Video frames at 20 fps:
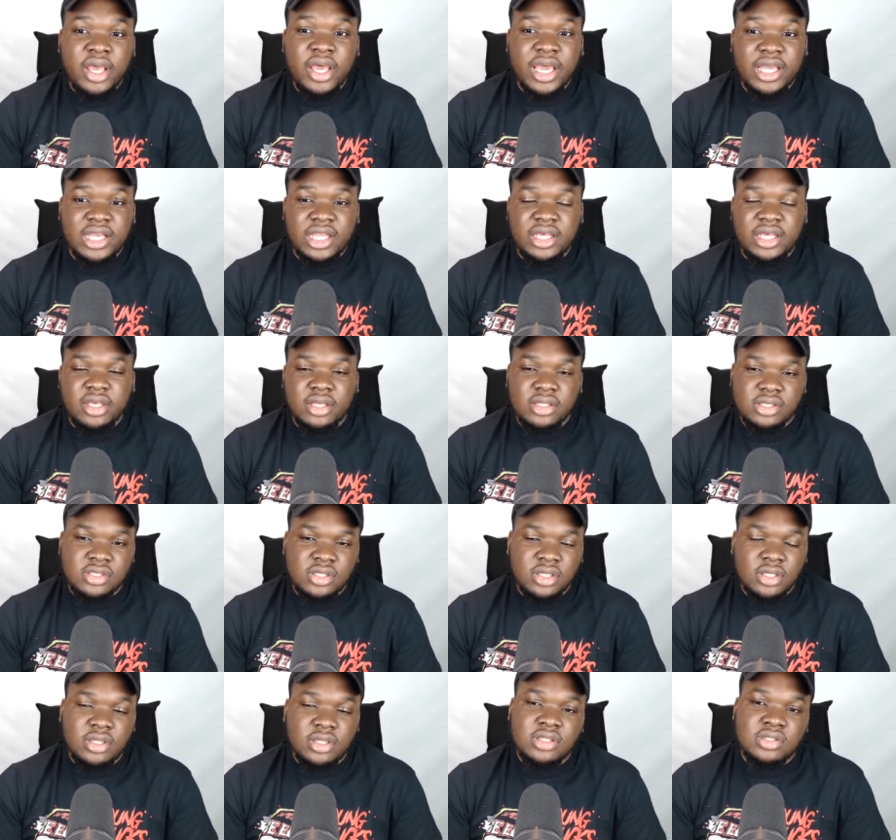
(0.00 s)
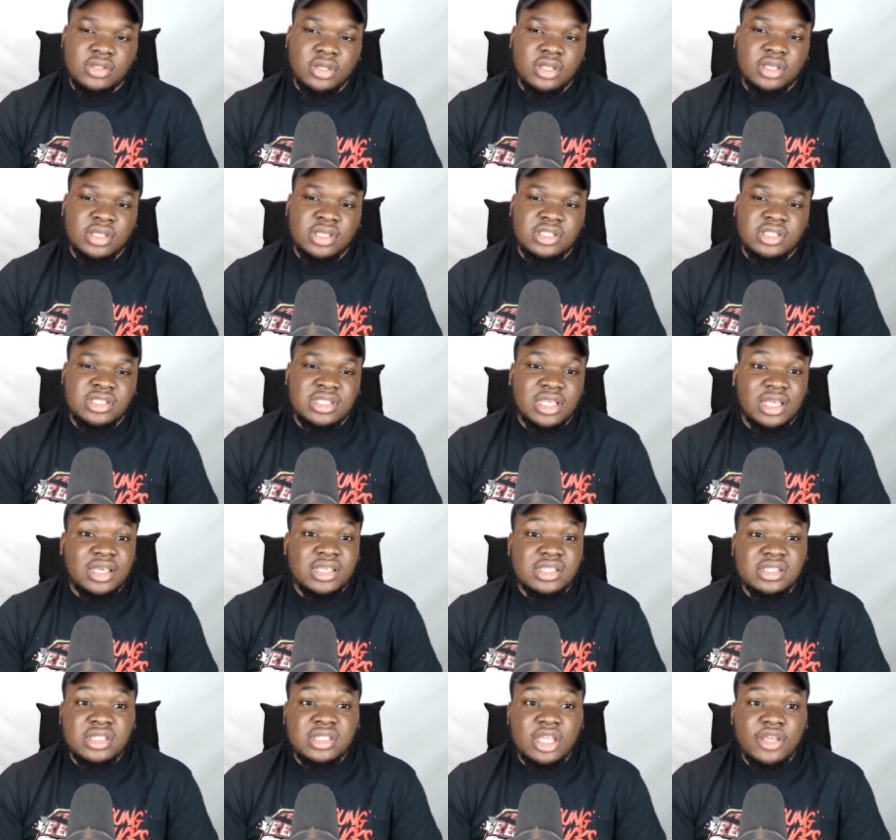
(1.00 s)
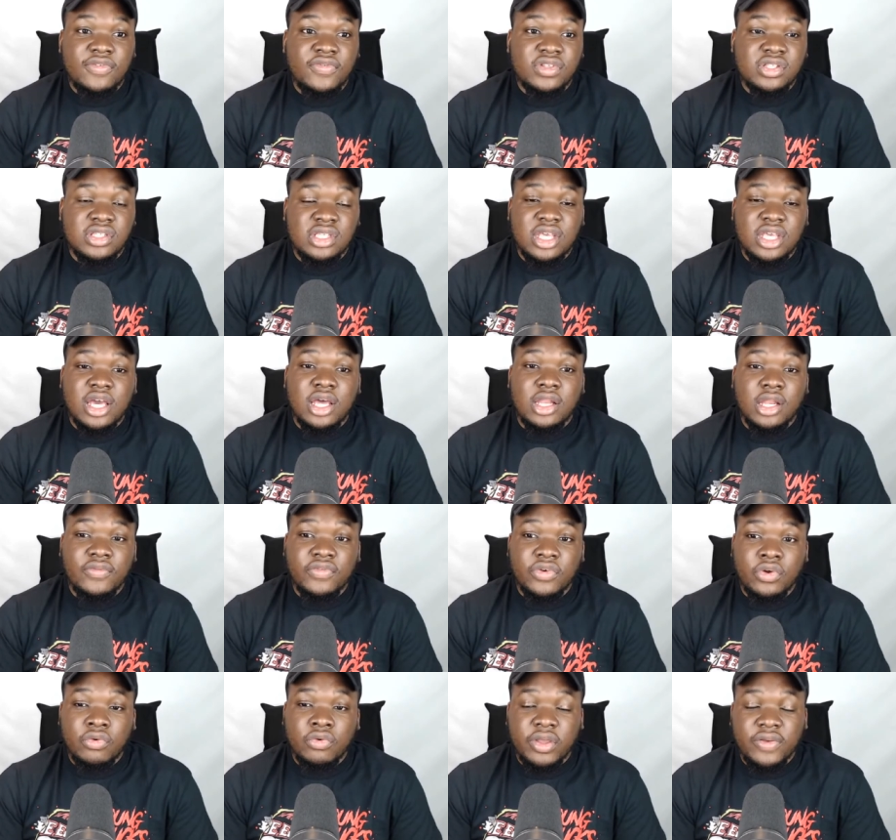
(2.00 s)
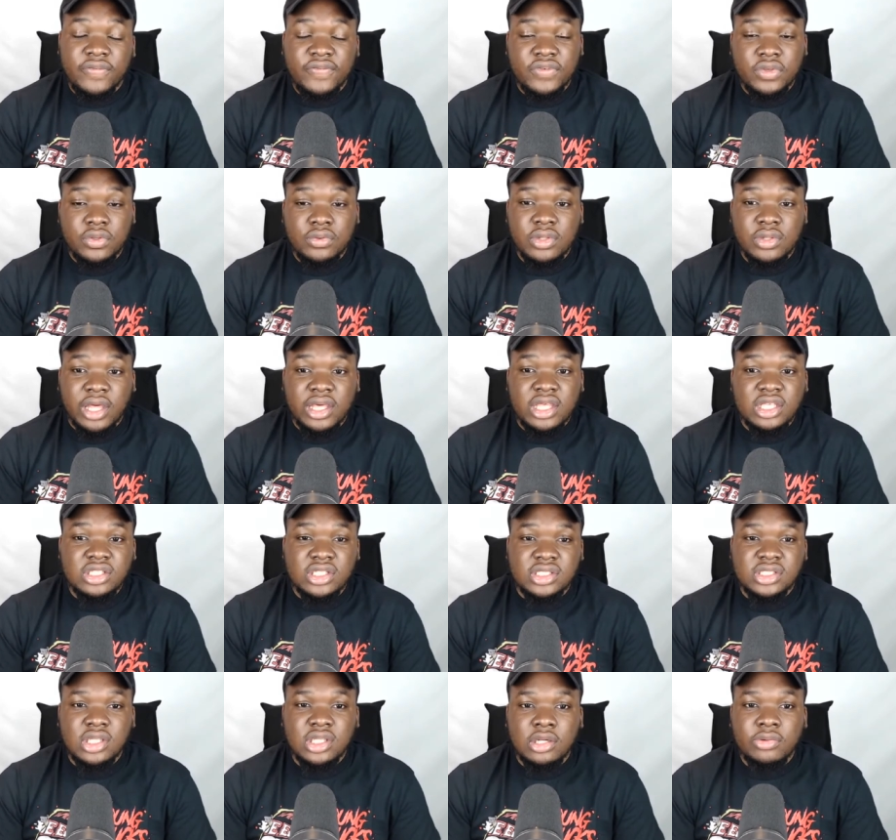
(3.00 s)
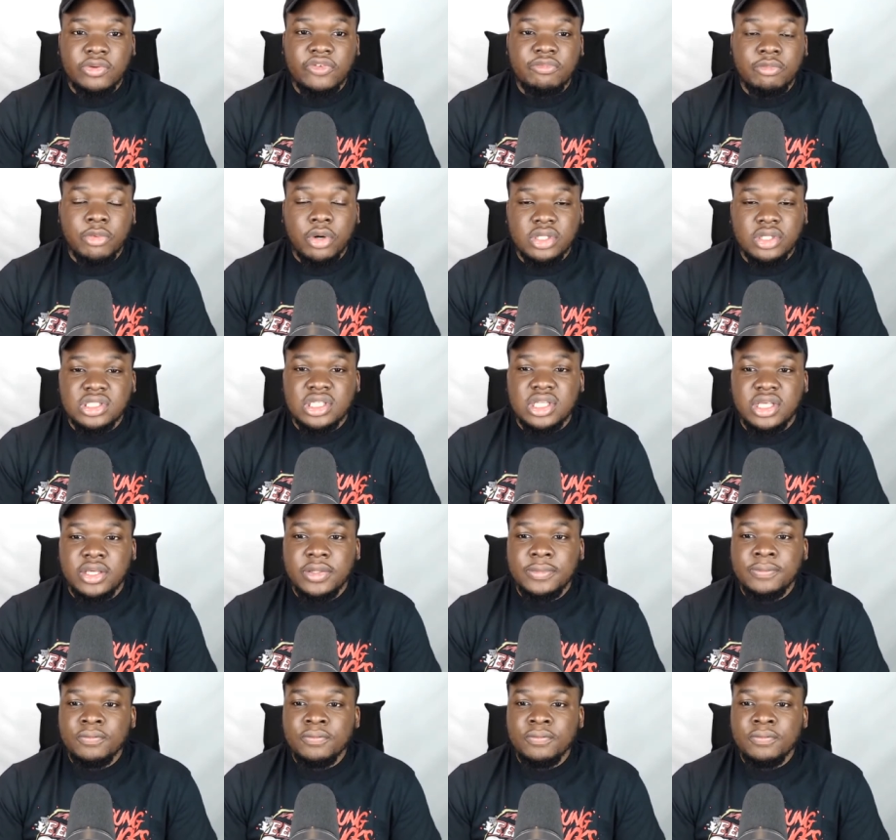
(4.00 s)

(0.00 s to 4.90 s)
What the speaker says: Eddie Kingston is going to sink his teeth into yet another great feud like he's just done with Moxley.